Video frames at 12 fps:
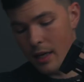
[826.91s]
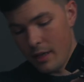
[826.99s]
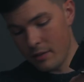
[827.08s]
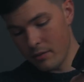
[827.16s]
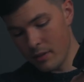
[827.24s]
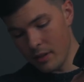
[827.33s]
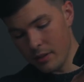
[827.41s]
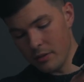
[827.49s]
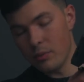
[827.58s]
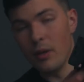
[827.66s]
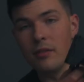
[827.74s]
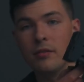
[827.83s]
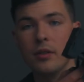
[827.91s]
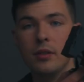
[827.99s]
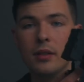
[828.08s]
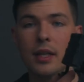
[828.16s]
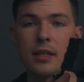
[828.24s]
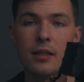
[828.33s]
through the little 12
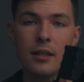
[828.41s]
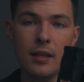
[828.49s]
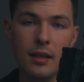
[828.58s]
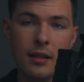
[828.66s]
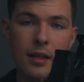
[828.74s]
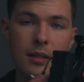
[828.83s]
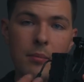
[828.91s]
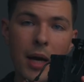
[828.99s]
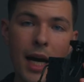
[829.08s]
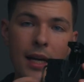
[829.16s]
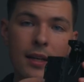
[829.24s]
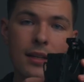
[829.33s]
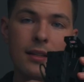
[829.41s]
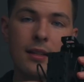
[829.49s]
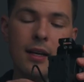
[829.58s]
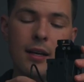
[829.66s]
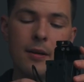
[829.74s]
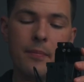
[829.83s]
volt at the back.
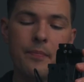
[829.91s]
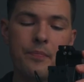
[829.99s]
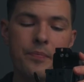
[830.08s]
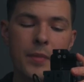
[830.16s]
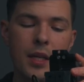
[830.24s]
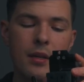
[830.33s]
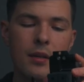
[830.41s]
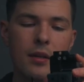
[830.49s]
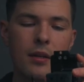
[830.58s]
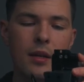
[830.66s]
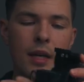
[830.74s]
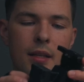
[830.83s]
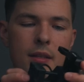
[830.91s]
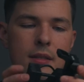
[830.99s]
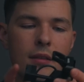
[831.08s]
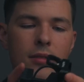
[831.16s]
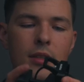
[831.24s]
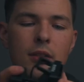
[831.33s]
It does
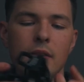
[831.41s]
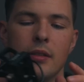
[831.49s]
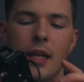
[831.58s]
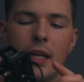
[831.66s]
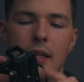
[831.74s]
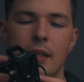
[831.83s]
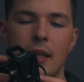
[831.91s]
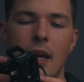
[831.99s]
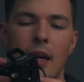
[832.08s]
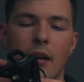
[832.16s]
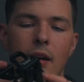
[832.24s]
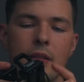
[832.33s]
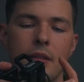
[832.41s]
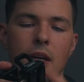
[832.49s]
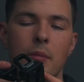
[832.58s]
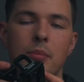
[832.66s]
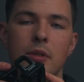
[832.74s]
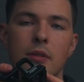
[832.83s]
have a little light indicator, has a
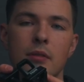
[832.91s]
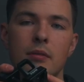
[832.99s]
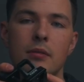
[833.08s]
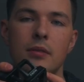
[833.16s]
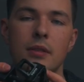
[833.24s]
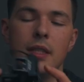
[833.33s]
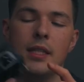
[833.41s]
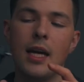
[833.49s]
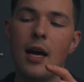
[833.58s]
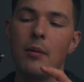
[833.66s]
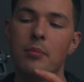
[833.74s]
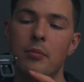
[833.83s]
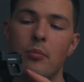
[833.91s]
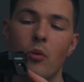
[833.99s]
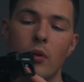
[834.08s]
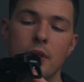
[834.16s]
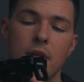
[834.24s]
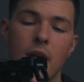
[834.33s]
couple DTAP
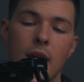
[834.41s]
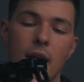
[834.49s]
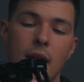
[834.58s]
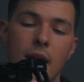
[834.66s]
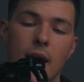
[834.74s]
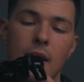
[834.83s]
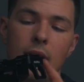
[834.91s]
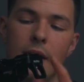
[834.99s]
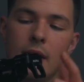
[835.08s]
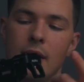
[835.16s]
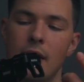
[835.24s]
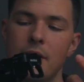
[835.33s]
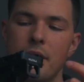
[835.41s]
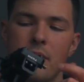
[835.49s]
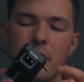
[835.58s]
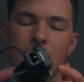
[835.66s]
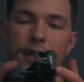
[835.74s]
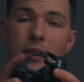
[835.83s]
ports on it, and it's
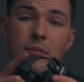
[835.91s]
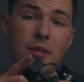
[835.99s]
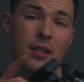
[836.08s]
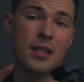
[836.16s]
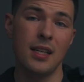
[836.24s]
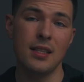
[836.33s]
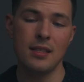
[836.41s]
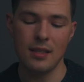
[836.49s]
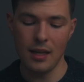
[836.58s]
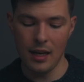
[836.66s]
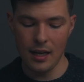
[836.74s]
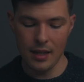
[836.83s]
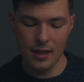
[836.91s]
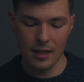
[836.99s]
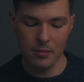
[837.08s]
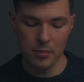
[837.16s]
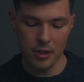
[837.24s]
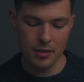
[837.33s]
really nice. I think
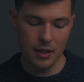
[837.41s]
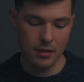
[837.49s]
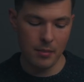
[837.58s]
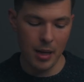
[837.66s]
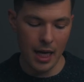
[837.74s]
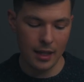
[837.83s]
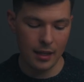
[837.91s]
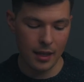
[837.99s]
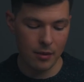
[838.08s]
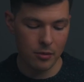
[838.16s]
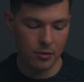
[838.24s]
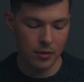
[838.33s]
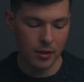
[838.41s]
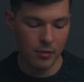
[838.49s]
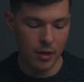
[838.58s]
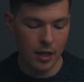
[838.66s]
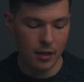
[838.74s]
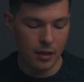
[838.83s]
it builds out the back of the camera really
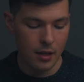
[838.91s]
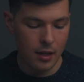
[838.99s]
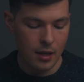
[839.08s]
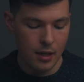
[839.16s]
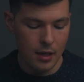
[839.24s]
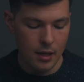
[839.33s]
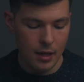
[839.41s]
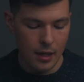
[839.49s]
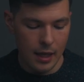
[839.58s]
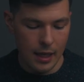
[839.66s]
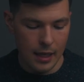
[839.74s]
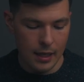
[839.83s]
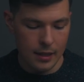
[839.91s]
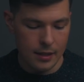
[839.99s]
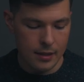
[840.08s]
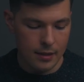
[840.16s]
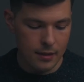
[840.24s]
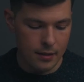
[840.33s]
well and